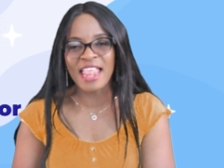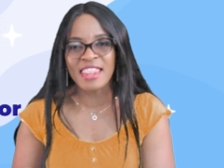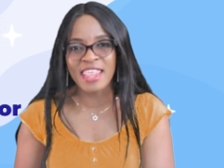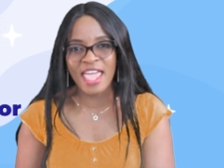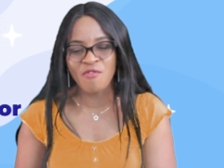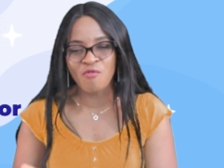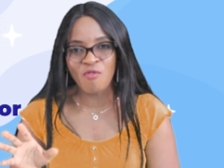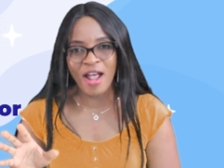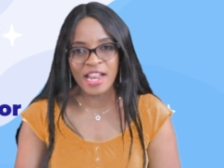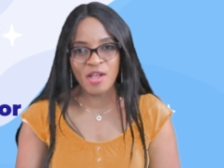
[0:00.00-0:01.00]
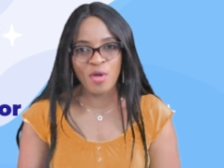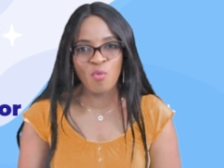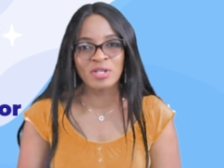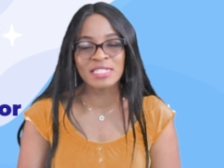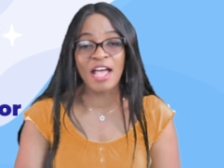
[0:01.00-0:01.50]
and then right away,
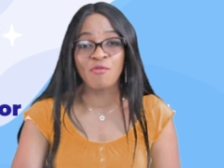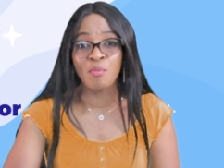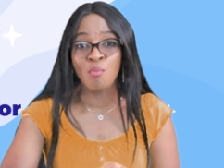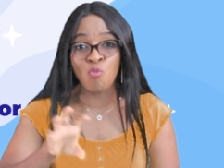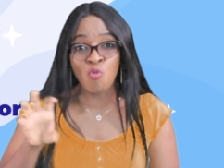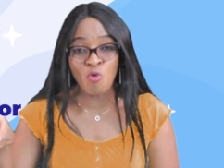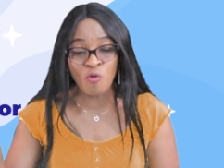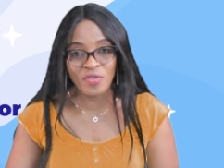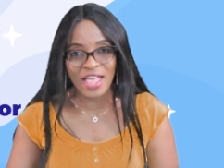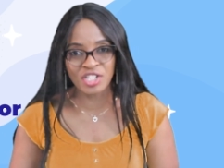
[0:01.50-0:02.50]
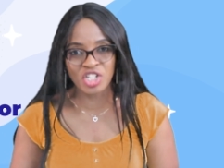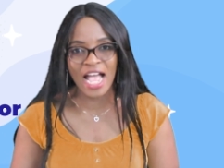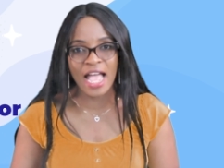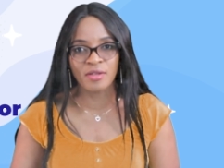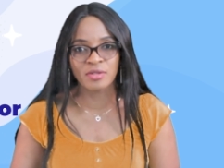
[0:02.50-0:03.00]
once I remove that
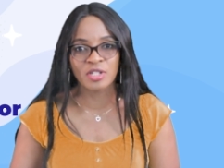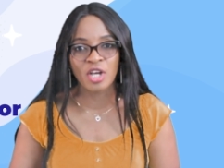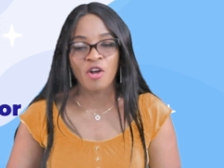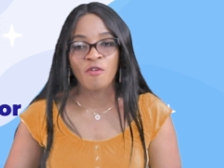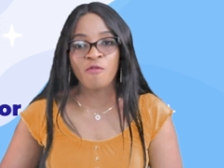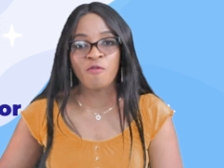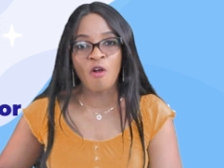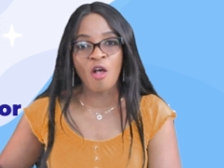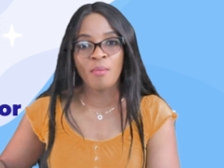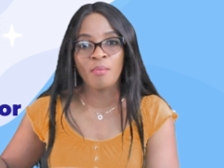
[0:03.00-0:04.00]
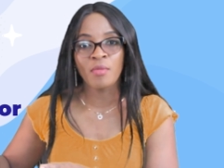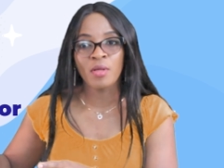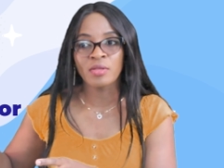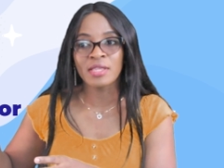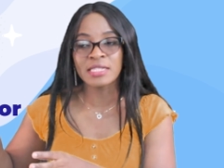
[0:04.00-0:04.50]
child from
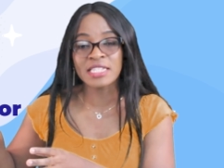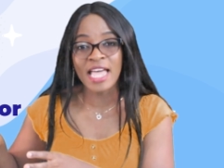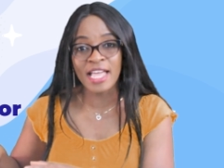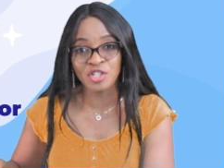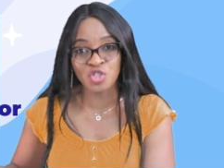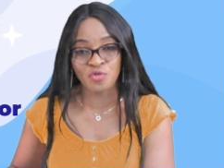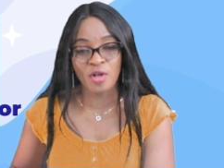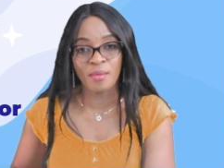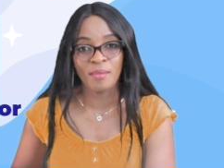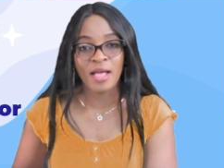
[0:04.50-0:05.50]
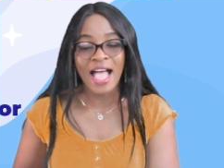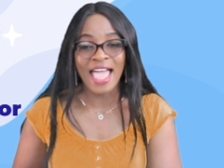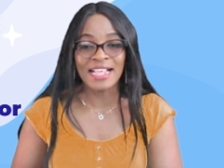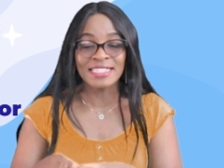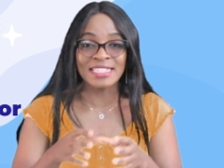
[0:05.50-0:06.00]
the tantrum
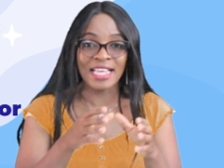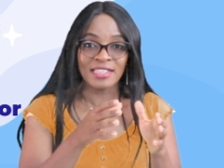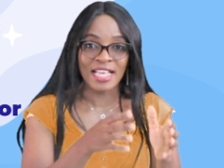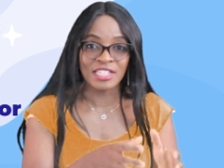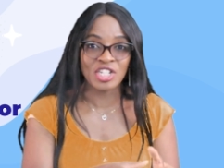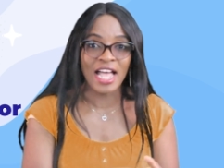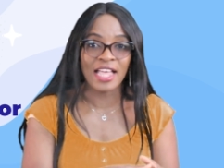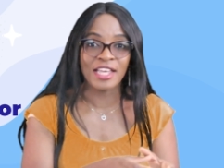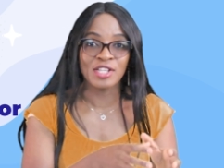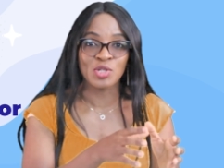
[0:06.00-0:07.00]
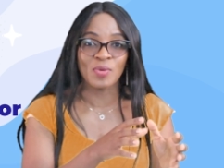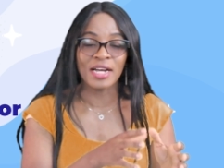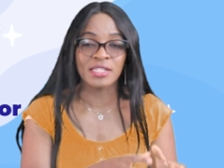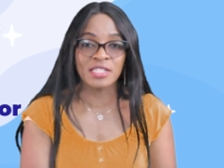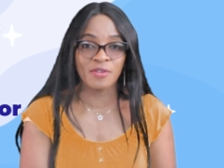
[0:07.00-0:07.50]
and take that child into
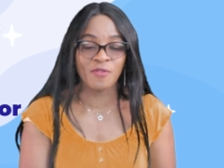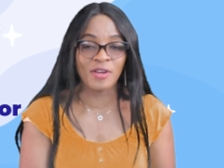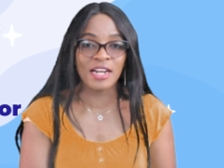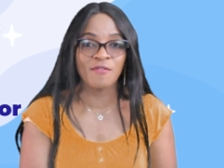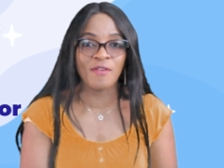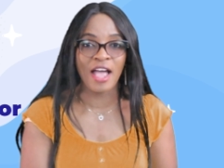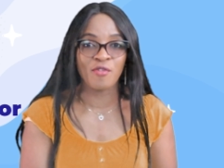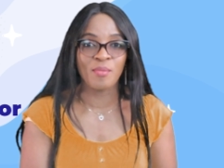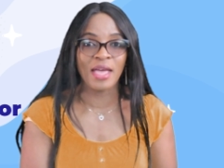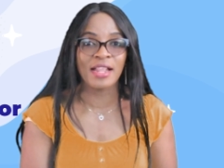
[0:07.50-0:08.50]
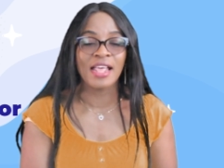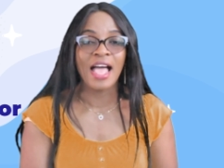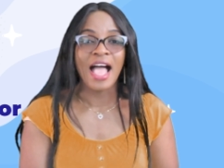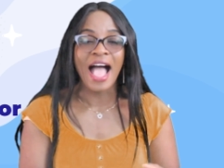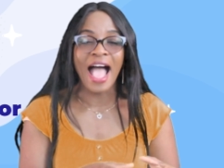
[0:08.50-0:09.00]
a different environment,
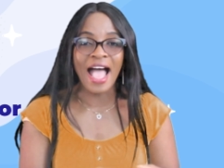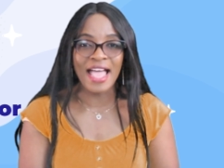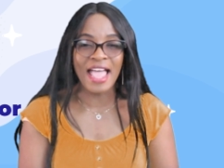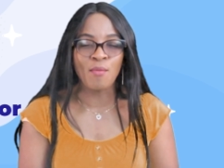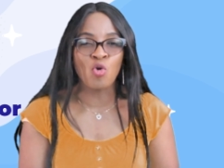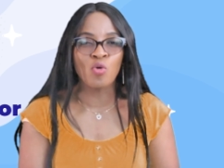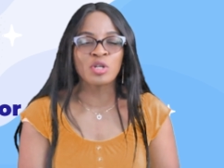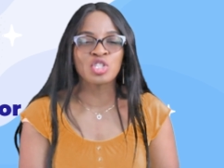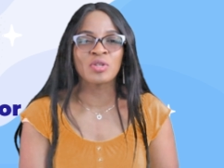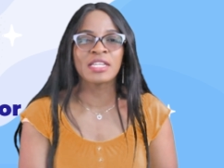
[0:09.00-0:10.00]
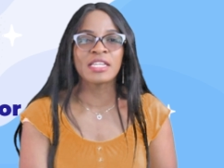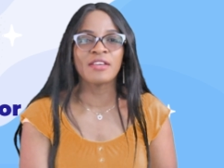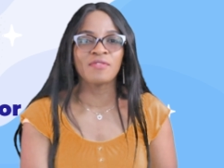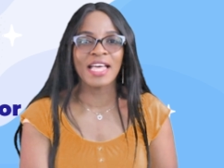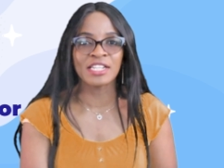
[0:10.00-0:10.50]
I am going to
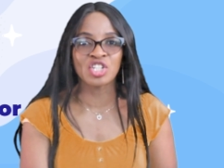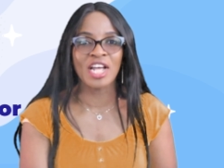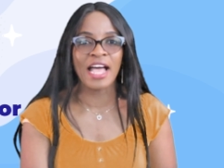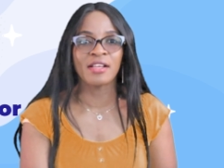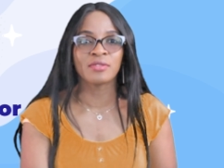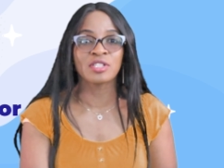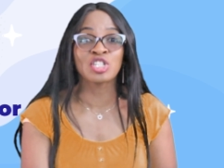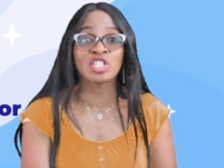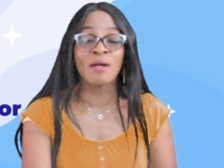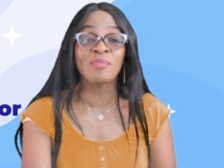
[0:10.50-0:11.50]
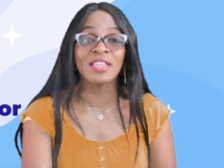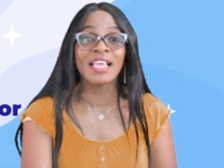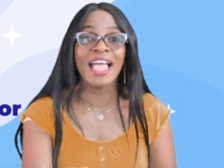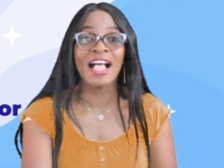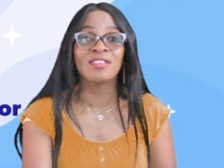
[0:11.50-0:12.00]
give that child
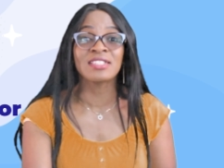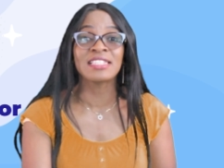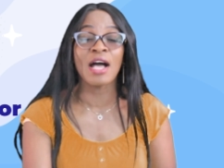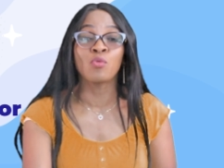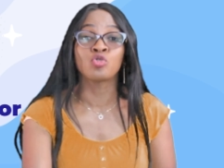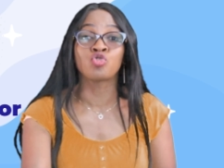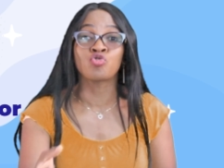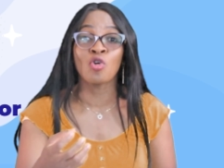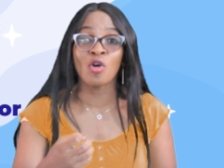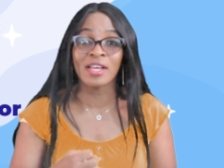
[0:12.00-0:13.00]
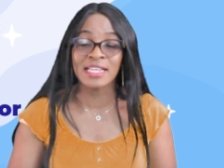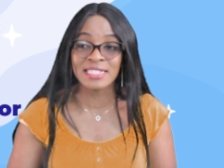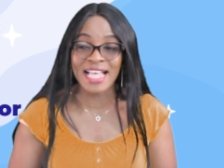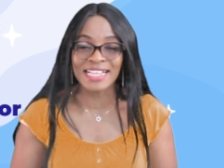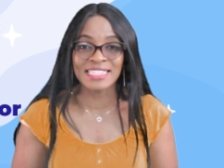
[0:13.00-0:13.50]
something else that will draw
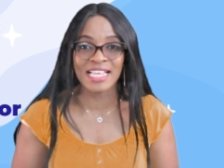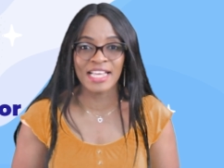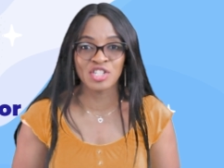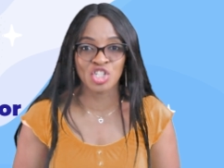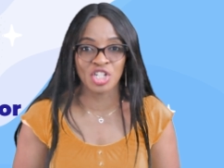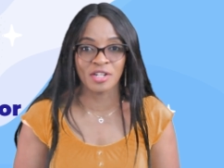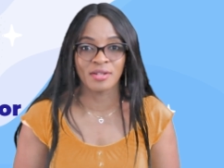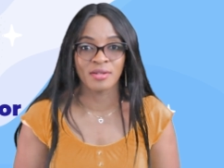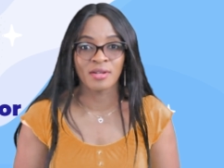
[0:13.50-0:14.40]
his attention